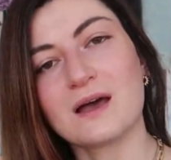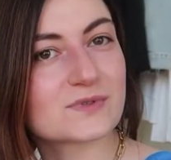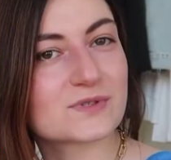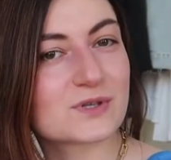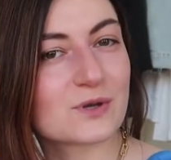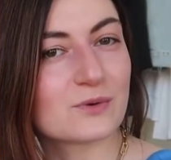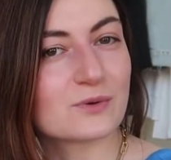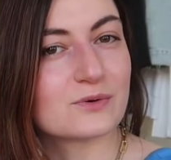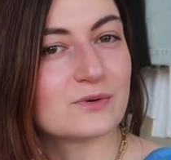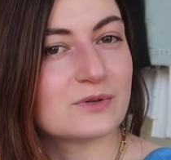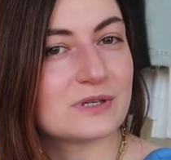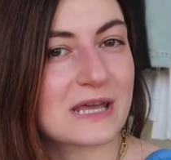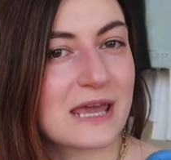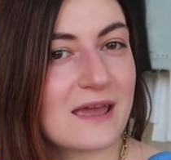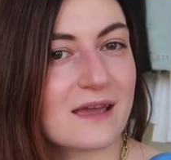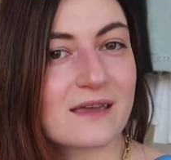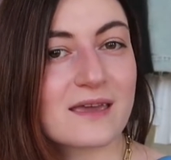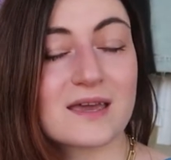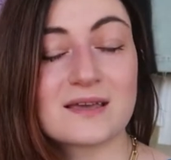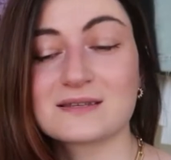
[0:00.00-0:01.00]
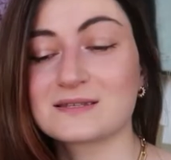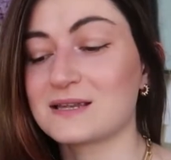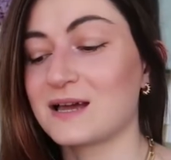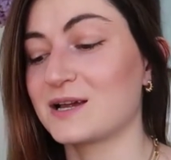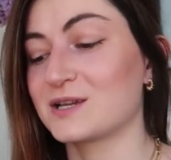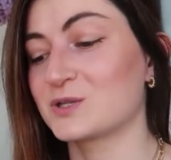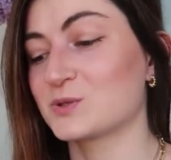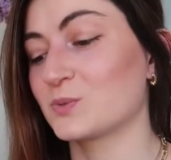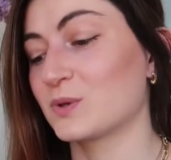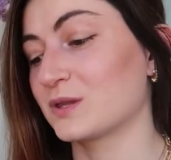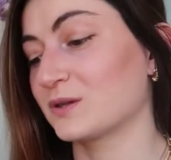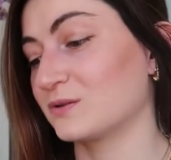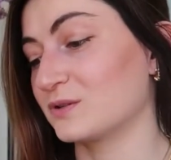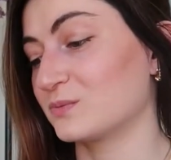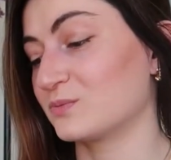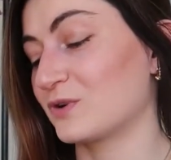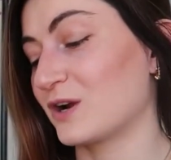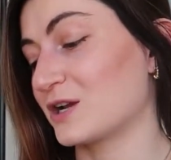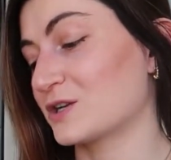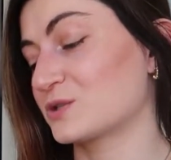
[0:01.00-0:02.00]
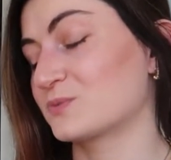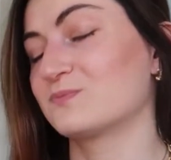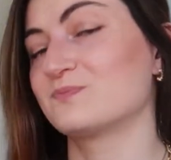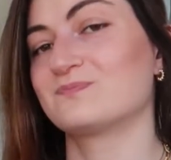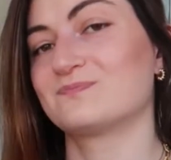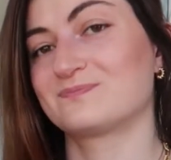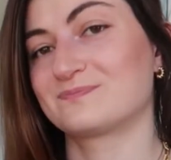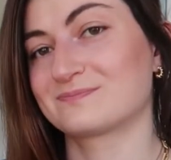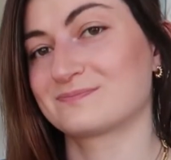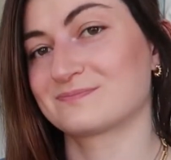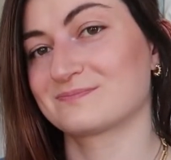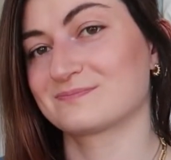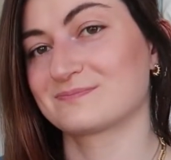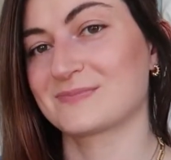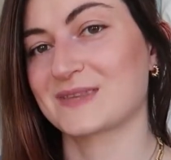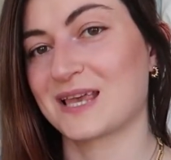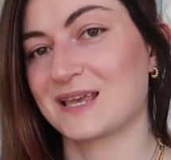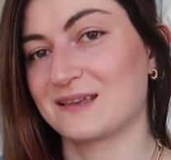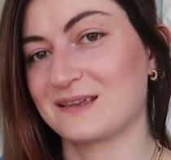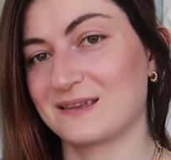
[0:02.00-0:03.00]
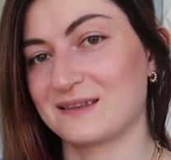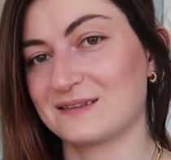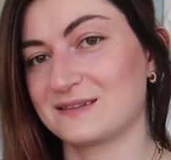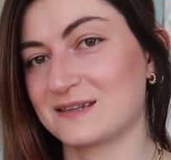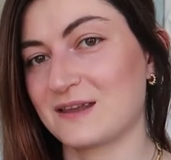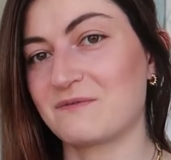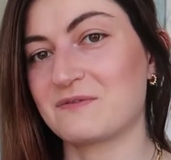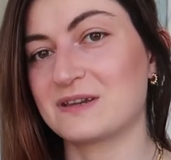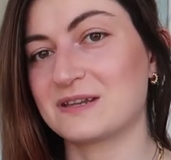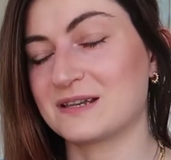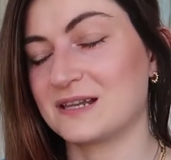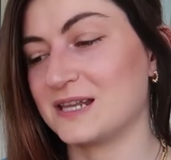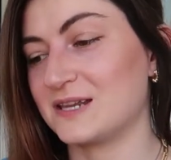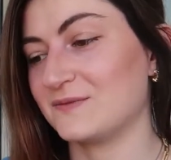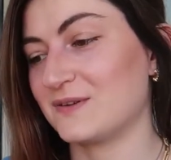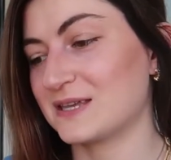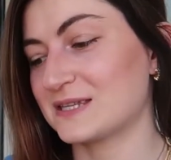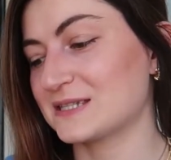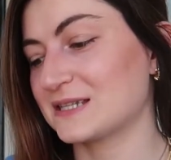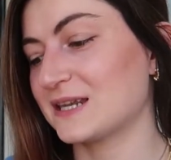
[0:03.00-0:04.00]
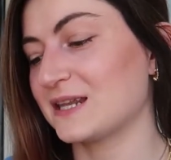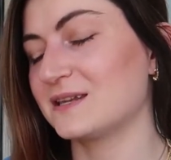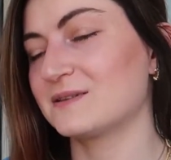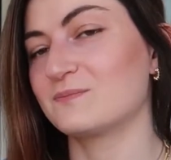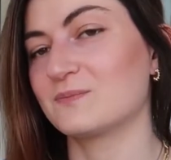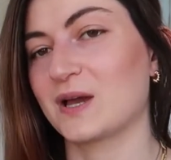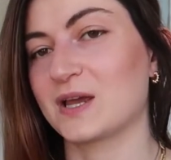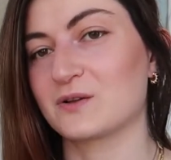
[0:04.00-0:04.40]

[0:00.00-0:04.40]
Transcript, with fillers: So good hair care starts with good brush definitely invest in it.